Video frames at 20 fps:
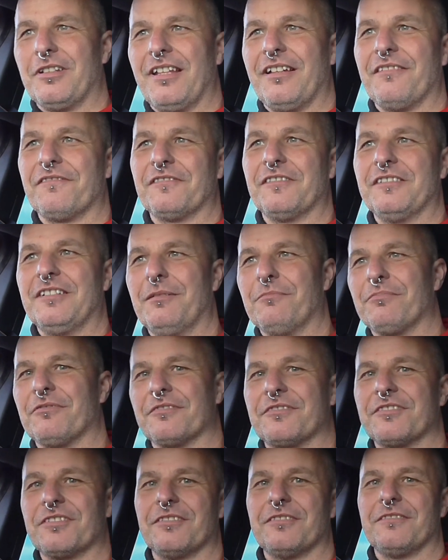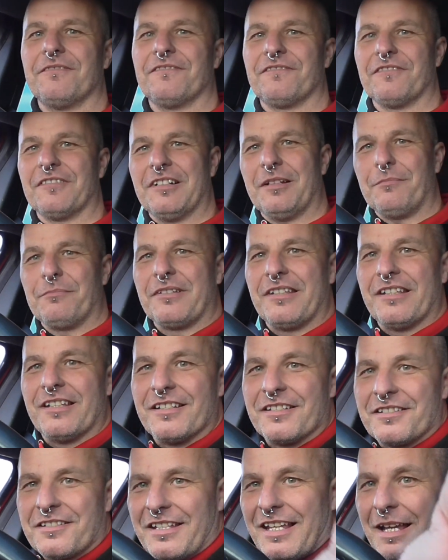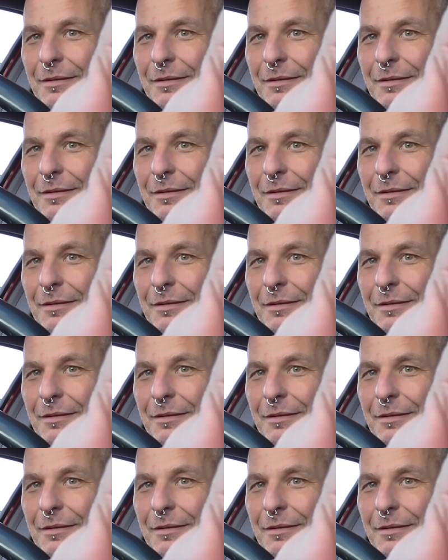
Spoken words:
like that for a number of years.